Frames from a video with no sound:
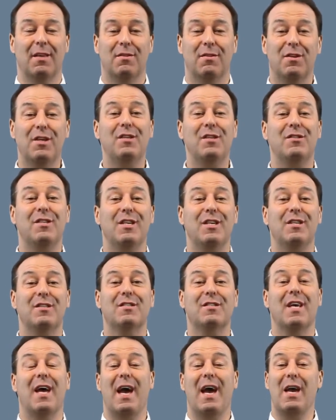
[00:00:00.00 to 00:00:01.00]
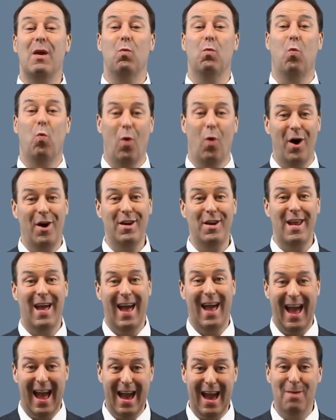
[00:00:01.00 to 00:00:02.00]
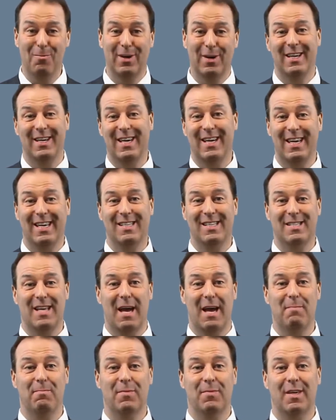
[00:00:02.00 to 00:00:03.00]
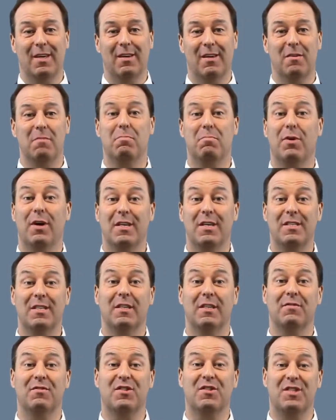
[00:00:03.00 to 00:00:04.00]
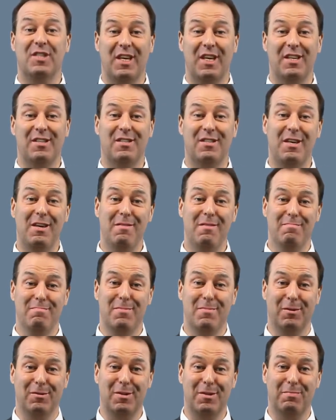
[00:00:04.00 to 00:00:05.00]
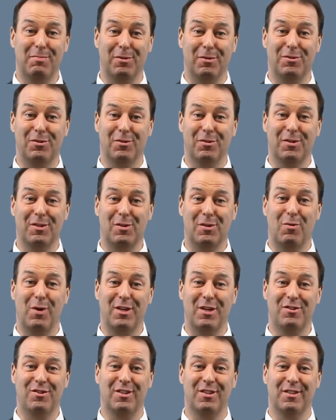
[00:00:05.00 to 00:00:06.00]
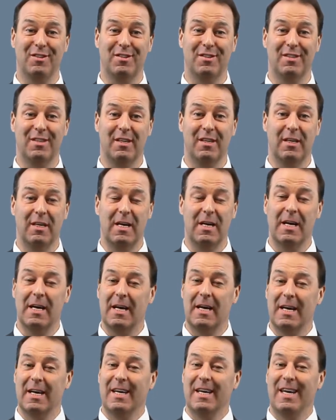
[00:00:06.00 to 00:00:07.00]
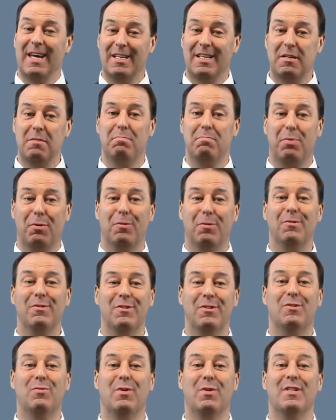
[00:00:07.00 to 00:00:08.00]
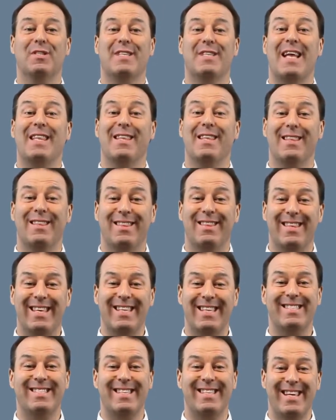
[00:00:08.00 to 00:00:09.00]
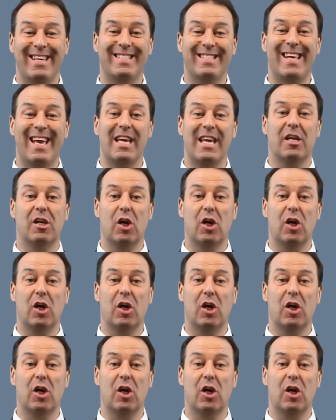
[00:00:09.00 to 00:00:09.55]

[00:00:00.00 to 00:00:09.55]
This is a 1-hour exam comprising of 60 multiple choice questions. It's important to understand that this is a